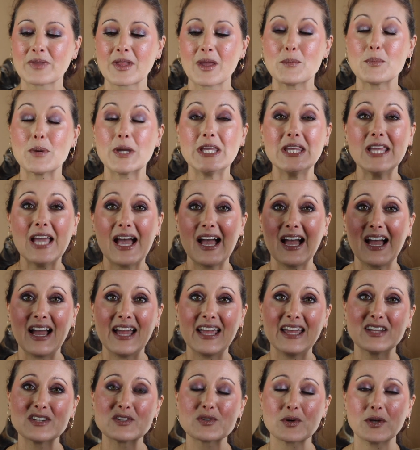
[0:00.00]
but yeah,
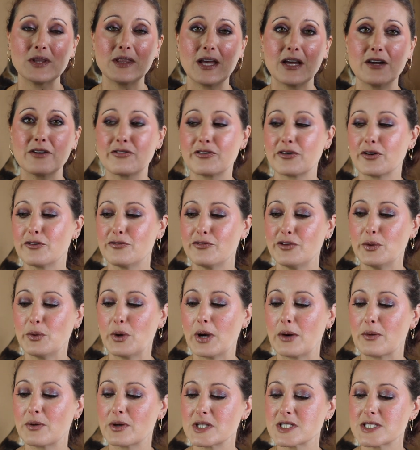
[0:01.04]
I enjoyed that for a few
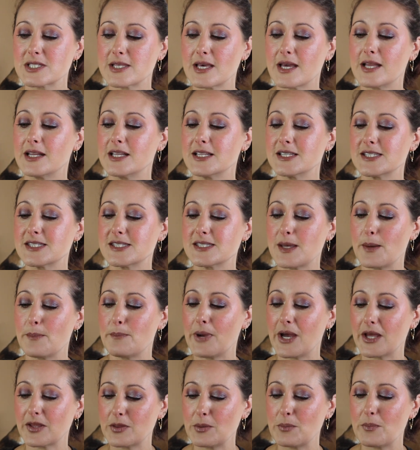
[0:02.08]
hours. That is
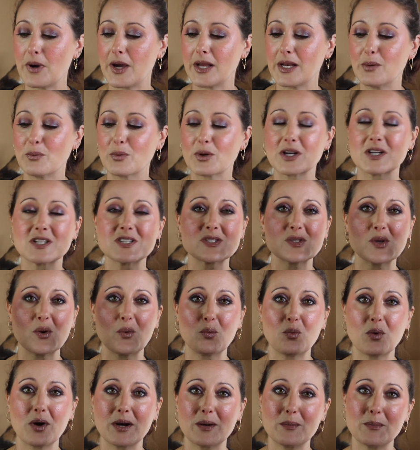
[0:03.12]
Bath & Body Works
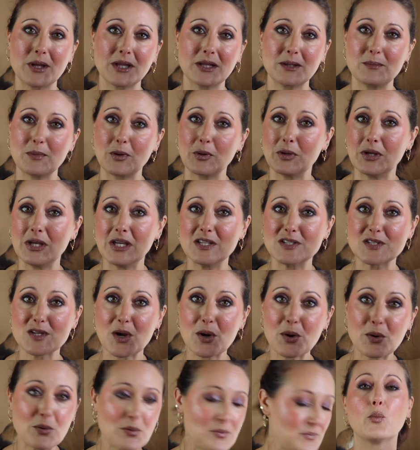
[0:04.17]
Watermelon
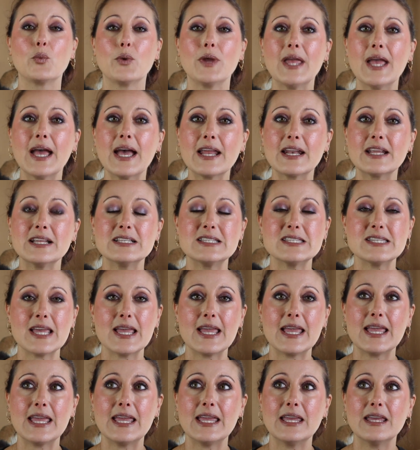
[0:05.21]
Mojito. We had a
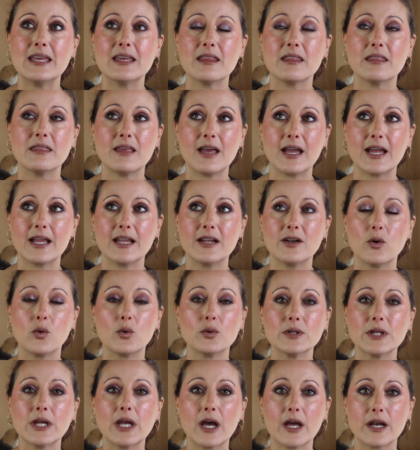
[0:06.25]
day that
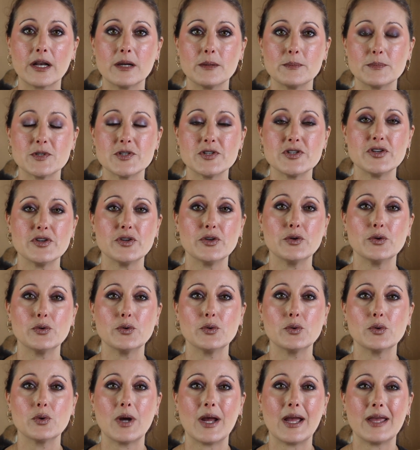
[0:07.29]
only got up
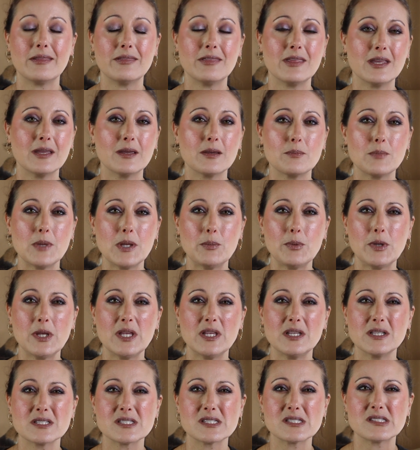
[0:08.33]
to, I think
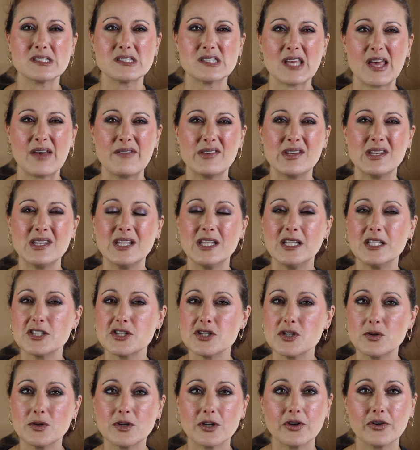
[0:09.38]
maybe
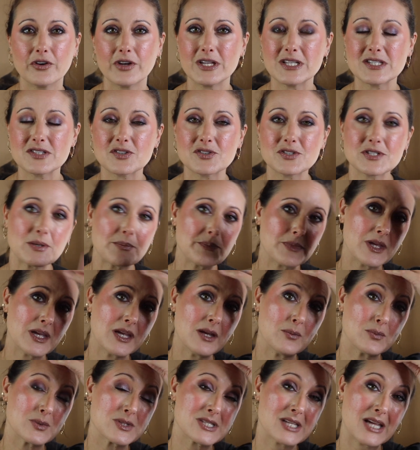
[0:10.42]
72 degrees or something.
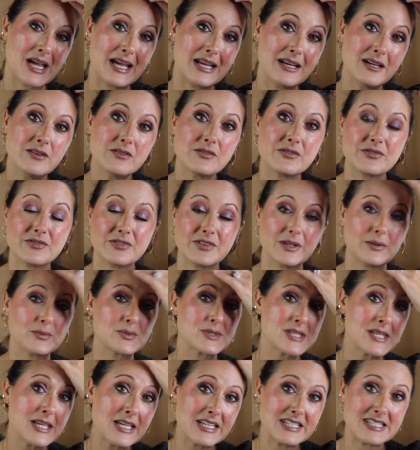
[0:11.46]
It was kind of, it
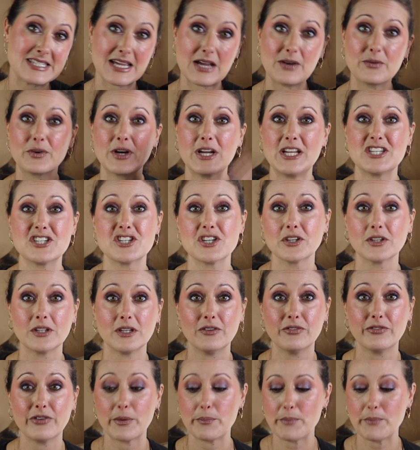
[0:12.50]
was like downright chilly for